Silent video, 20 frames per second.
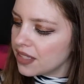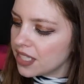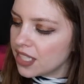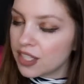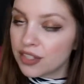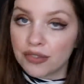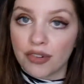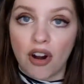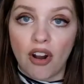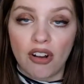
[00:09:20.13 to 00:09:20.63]
This
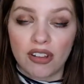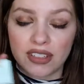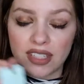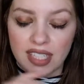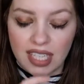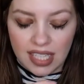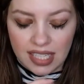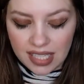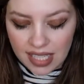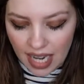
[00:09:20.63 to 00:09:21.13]
is for all
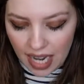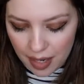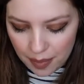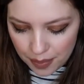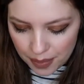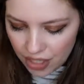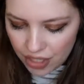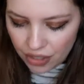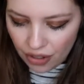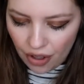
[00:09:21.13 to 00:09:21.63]
skin
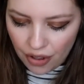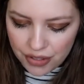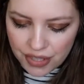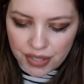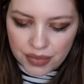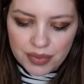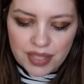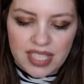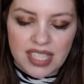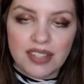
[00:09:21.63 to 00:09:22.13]
types. You'll
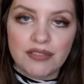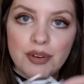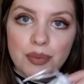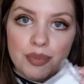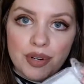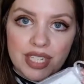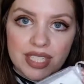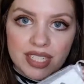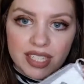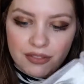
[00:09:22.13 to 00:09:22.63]
also receive a
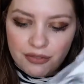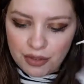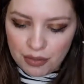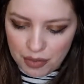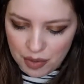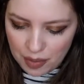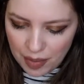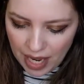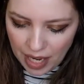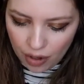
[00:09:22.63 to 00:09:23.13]
bracelet
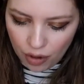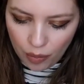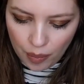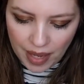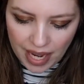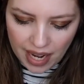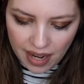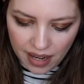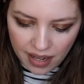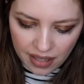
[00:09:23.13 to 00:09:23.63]
from the Bangle
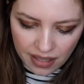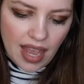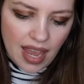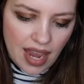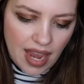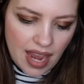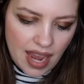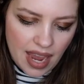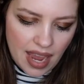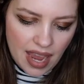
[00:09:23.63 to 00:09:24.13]
Bear.
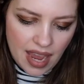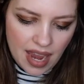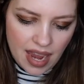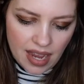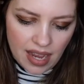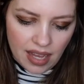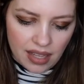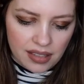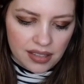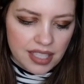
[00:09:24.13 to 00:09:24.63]

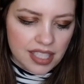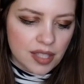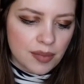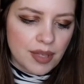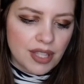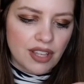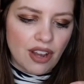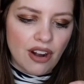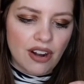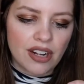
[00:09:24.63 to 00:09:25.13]
A
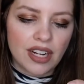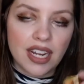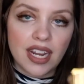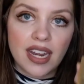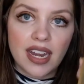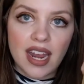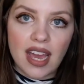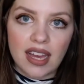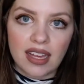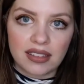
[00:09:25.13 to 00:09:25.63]
Elizabeth
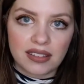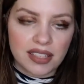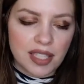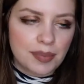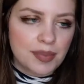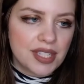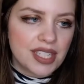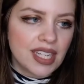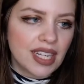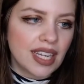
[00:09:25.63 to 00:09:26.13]
Arden
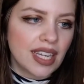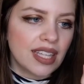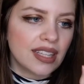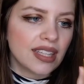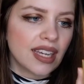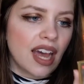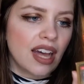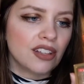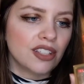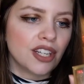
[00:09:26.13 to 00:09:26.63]
lipstick in
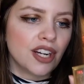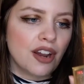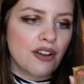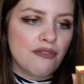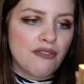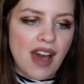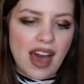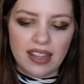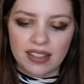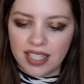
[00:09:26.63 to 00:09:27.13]
the color
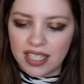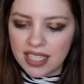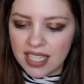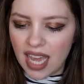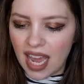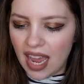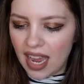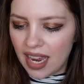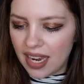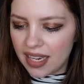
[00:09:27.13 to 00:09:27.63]

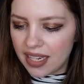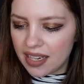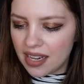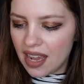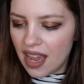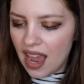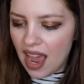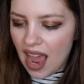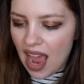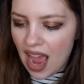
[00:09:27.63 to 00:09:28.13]

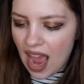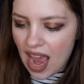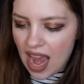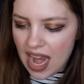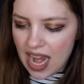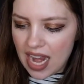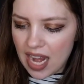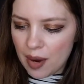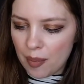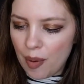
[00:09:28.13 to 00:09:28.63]
Valentine.
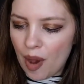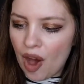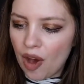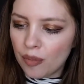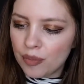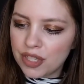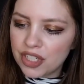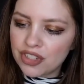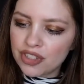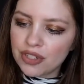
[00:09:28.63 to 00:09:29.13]
A
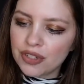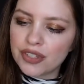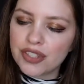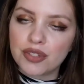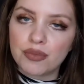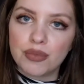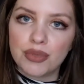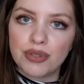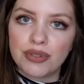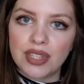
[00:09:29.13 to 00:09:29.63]
Paul Mitchell
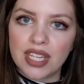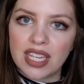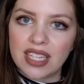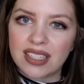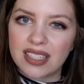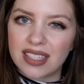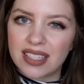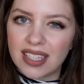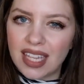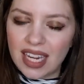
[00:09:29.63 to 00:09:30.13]

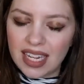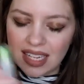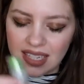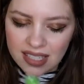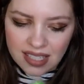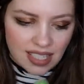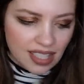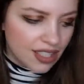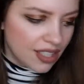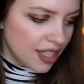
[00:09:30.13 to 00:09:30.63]
Smoothing Skinny
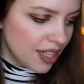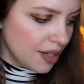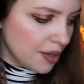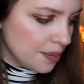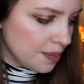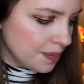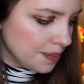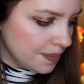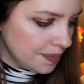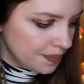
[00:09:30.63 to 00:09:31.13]

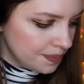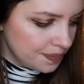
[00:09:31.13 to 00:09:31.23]
Serum.